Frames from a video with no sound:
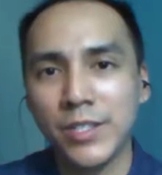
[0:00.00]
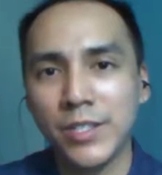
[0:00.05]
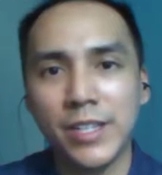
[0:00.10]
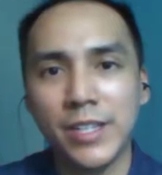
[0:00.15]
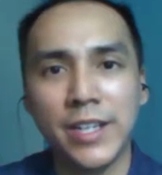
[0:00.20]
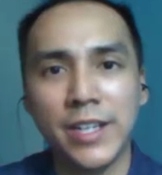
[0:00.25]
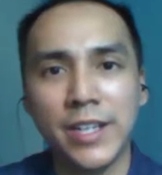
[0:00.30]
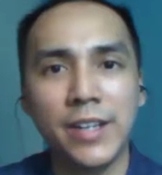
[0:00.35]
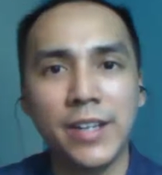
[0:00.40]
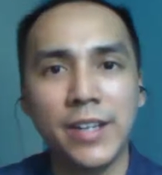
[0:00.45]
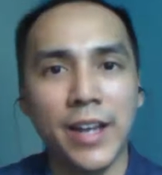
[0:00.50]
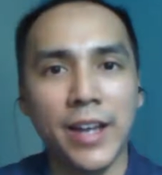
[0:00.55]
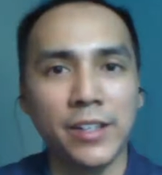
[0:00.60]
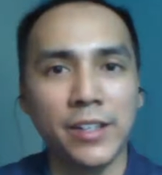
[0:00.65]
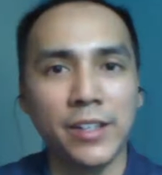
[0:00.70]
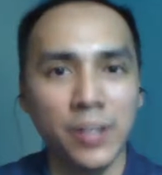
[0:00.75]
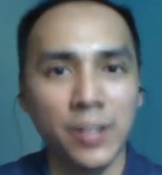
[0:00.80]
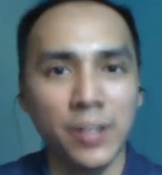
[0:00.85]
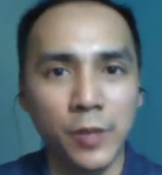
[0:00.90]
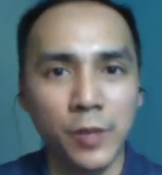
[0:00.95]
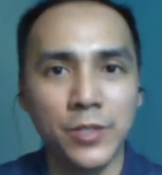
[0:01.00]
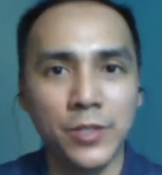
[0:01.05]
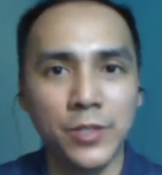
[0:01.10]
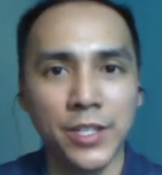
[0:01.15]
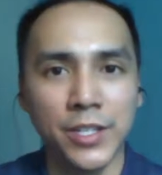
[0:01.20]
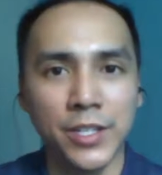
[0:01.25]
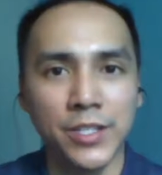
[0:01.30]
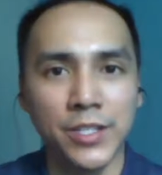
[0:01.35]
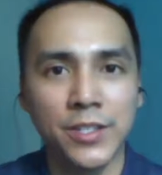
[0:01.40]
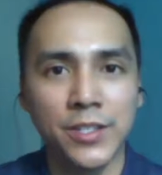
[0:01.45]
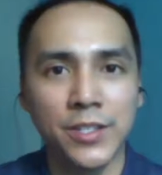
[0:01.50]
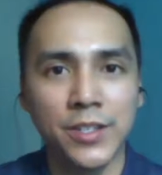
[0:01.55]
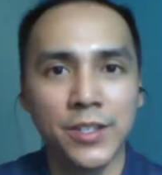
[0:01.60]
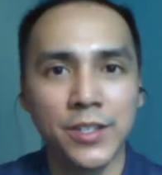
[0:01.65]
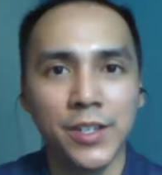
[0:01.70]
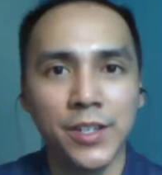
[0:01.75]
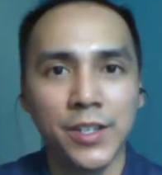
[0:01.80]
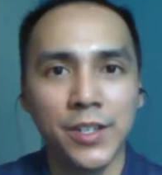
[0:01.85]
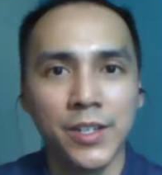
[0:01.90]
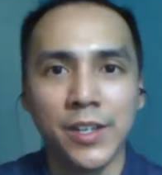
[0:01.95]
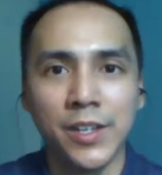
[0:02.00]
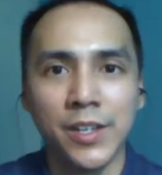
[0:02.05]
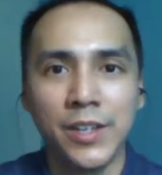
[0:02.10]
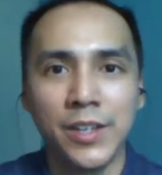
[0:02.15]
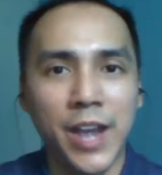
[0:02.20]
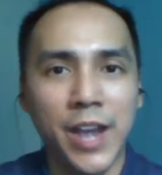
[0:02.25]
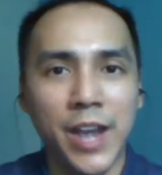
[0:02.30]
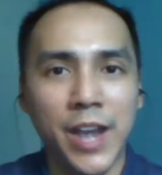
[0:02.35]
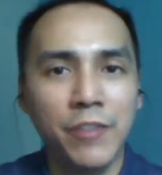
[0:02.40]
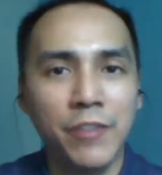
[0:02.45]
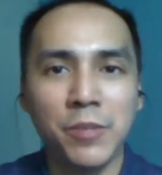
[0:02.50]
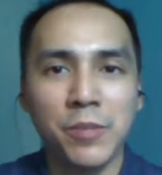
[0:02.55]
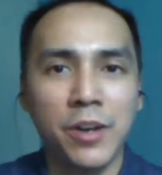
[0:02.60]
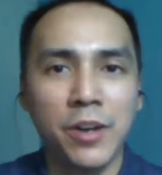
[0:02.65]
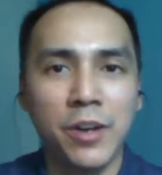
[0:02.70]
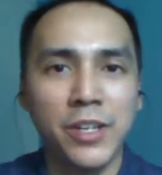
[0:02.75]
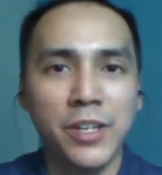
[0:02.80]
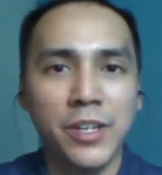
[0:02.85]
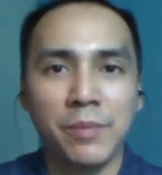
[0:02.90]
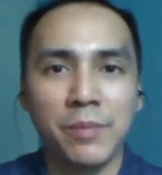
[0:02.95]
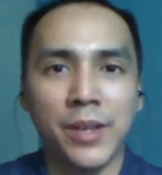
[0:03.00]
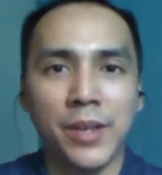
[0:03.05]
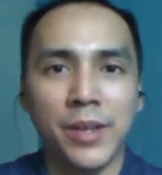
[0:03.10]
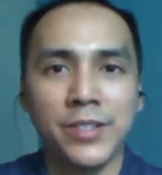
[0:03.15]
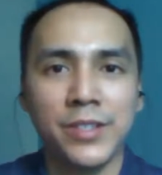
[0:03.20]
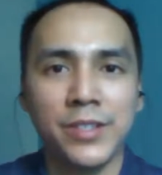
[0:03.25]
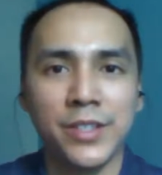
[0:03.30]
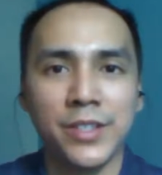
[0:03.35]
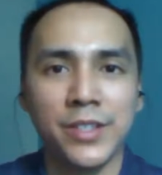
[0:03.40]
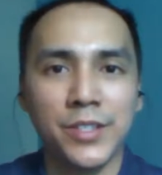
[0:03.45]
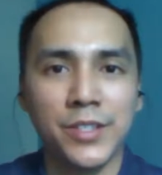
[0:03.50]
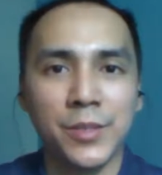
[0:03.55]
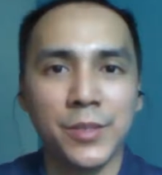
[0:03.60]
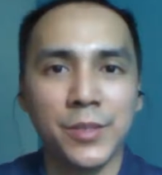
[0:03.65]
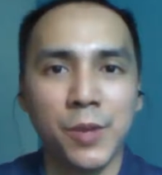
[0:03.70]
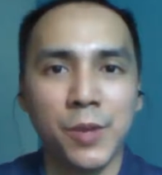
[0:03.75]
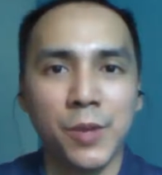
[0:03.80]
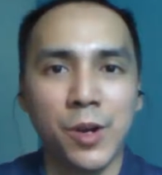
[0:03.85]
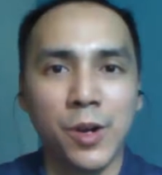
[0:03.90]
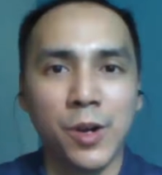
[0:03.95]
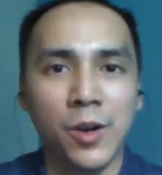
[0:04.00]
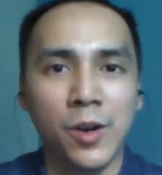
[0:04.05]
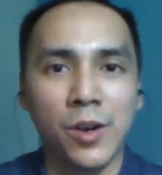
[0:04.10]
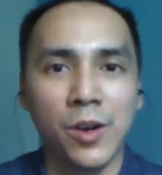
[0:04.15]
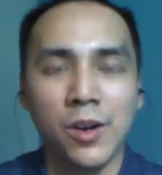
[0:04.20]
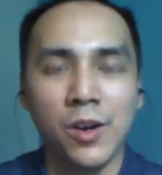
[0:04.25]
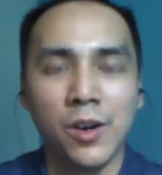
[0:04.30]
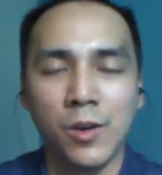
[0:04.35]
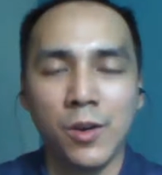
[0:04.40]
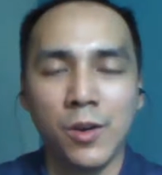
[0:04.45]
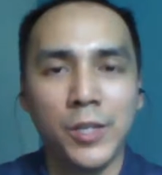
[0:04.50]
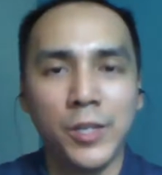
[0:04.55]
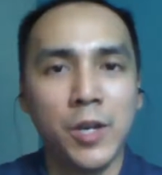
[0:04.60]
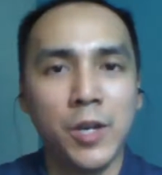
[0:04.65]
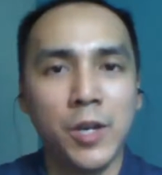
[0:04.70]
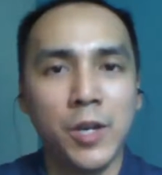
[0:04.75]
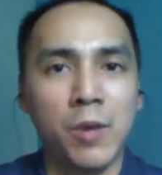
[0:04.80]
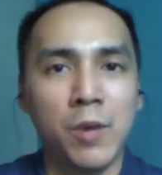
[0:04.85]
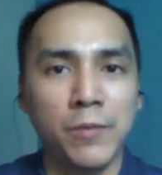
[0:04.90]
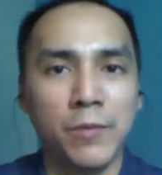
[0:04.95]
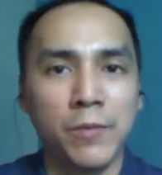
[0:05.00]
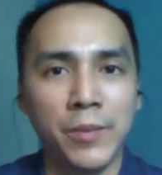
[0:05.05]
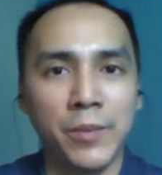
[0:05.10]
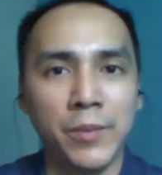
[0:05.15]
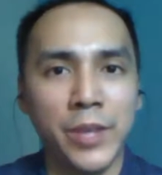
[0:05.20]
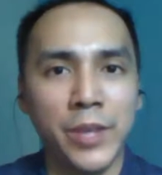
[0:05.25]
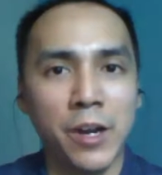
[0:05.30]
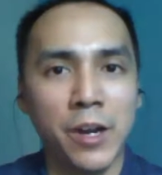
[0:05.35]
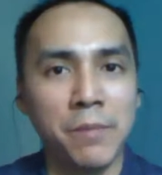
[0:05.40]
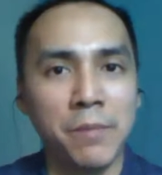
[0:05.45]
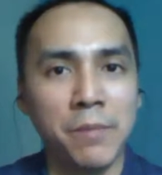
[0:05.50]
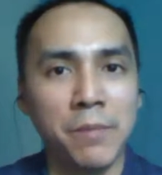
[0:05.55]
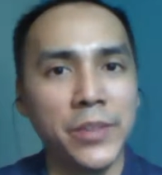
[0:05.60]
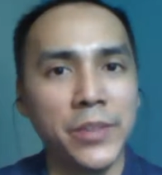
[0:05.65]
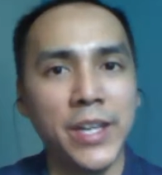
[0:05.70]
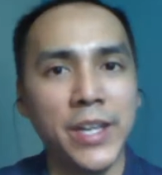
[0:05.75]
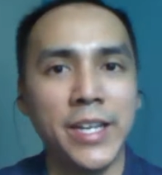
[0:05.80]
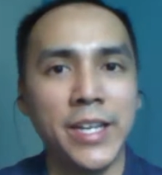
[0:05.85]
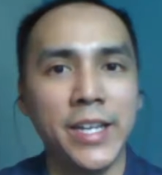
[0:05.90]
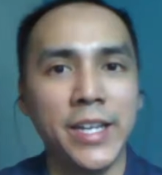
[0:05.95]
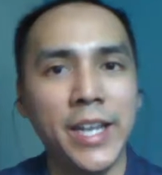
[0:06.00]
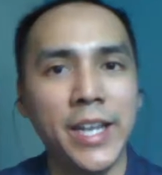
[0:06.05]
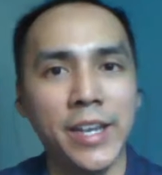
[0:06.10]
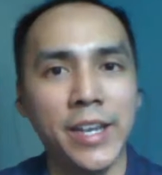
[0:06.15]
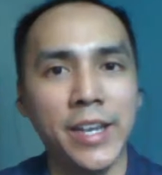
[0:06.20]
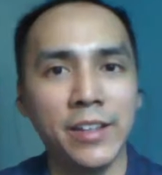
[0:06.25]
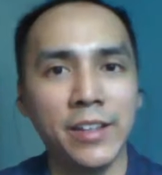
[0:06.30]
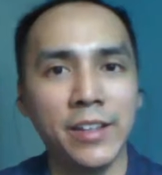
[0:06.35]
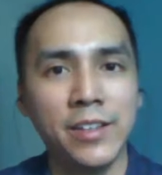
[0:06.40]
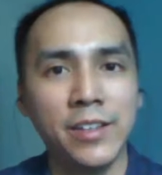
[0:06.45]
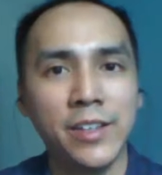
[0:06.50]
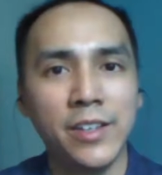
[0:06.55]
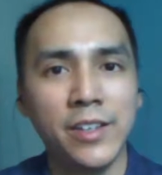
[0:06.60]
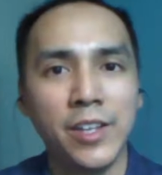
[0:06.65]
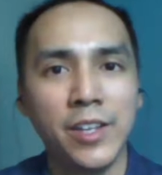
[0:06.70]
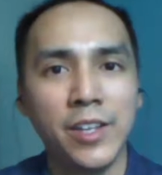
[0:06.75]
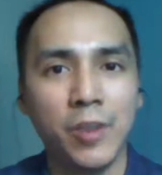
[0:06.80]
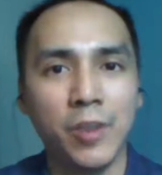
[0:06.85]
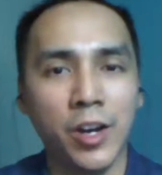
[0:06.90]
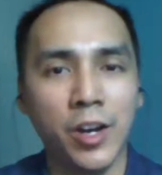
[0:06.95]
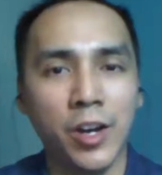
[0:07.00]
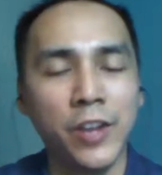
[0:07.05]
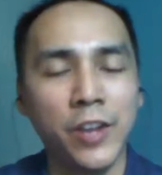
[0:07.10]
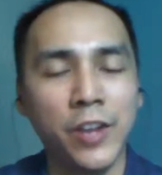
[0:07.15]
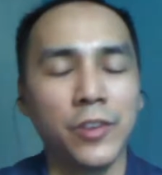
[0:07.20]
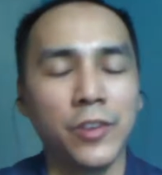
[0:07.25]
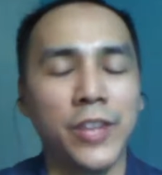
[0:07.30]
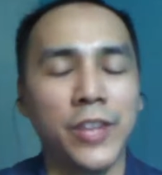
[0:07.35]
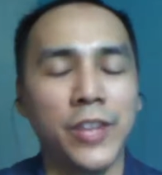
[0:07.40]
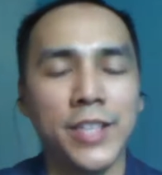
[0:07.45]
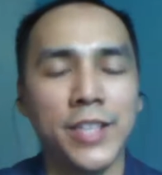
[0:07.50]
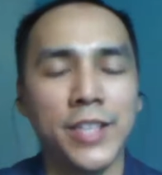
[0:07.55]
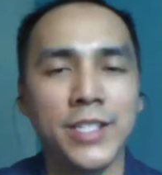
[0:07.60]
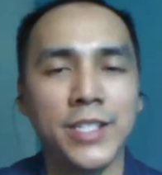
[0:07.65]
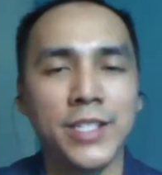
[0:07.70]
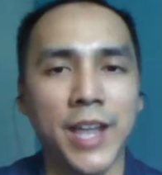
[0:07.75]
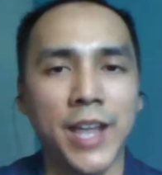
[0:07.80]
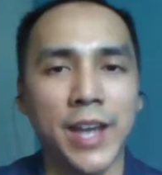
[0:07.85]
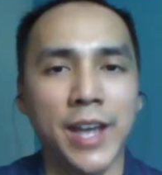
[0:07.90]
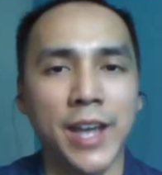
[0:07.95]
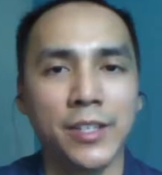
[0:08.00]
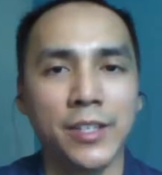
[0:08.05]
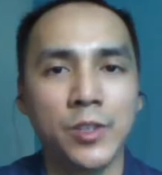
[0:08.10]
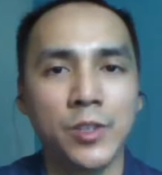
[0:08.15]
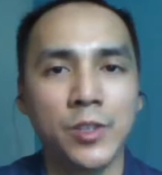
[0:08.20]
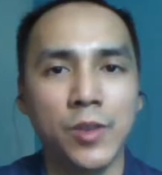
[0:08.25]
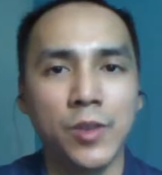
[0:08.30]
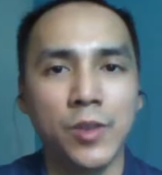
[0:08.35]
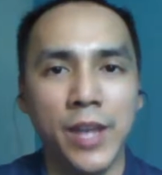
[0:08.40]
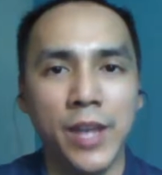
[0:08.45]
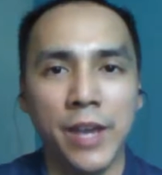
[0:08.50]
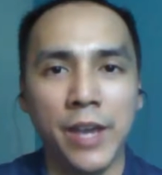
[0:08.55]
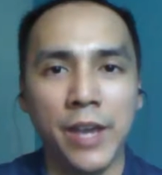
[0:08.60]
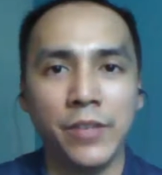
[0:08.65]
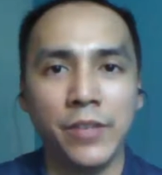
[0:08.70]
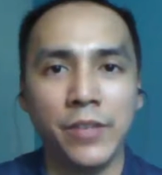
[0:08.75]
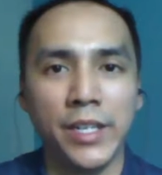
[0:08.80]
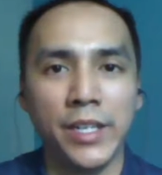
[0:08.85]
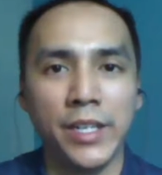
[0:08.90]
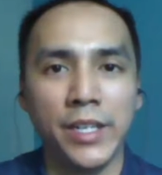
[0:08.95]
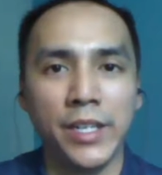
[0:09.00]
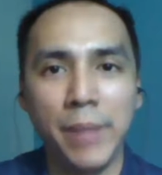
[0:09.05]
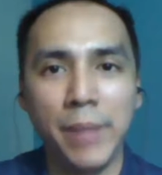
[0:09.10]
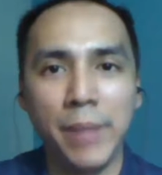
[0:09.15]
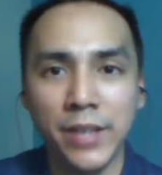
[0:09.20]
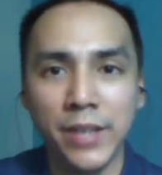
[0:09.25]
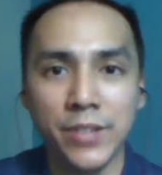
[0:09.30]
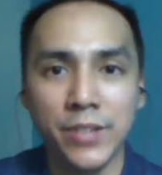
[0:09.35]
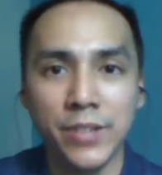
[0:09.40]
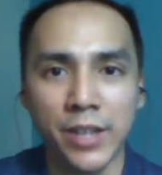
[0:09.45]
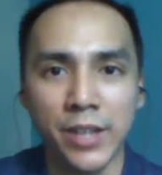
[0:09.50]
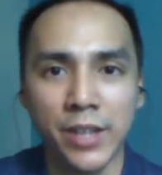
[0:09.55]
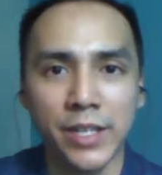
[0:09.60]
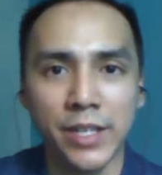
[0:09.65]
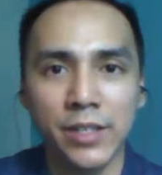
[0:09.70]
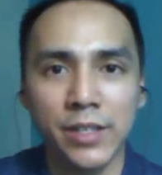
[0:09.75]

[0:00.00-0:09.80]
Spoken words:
deadline closes, the aftermarket prices will only go up from there. But then again, there are other things that heavily depends on it.